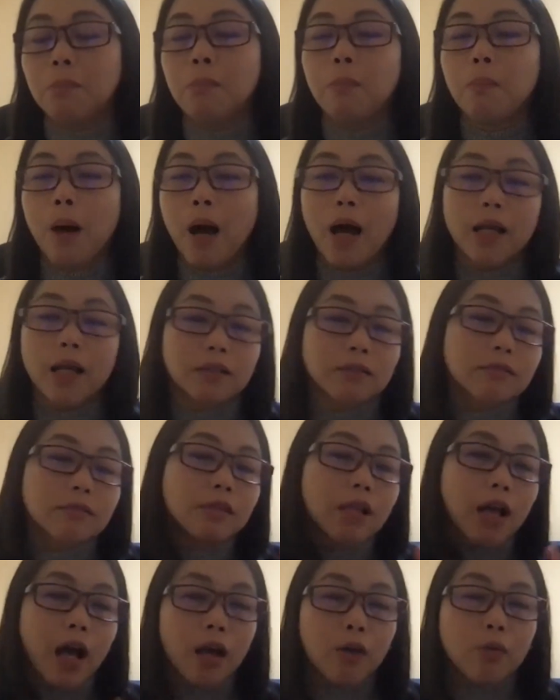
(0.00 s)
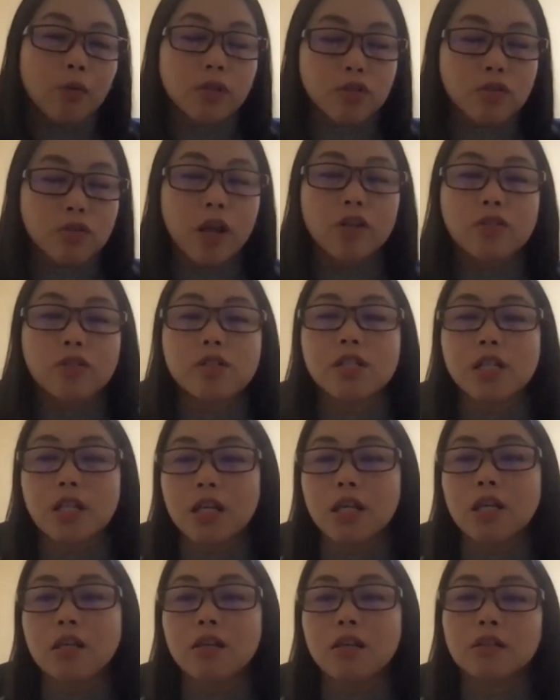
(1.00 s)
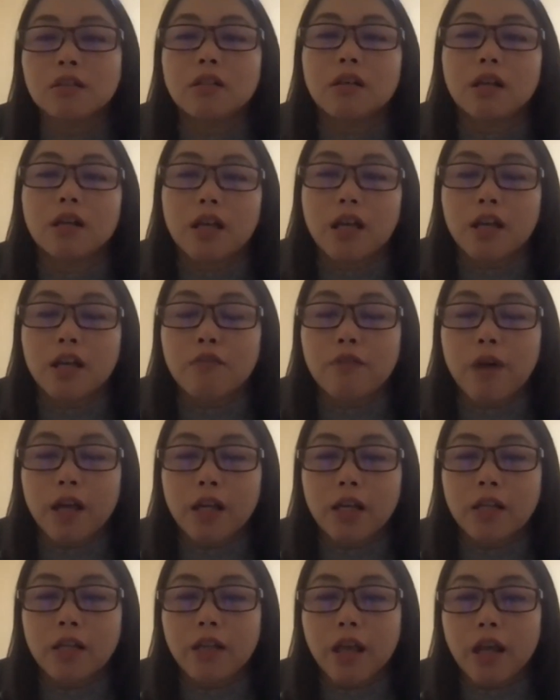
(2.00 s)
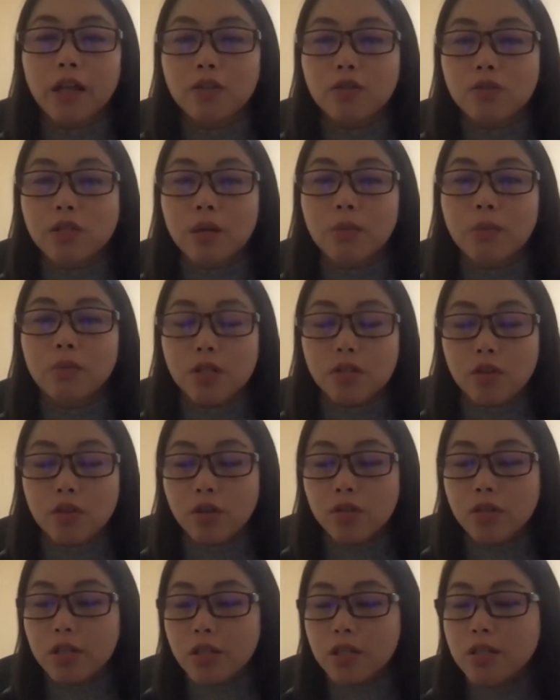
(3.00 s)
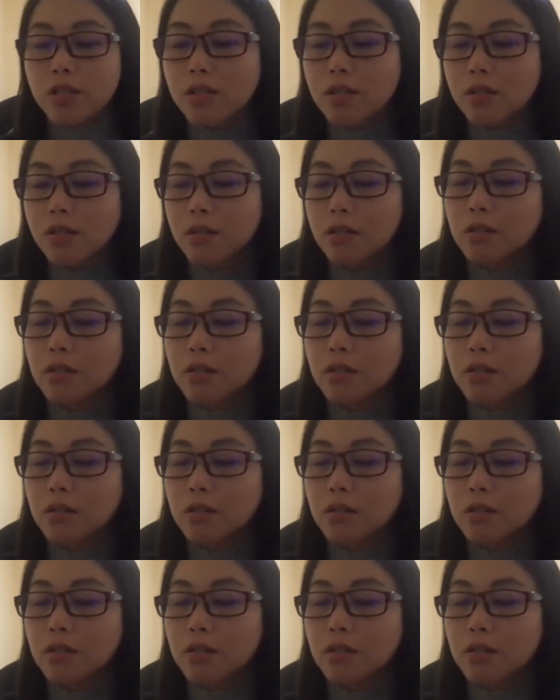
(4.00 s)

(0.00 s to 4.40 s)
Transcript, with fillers: But I will try to see if I can get you some resources.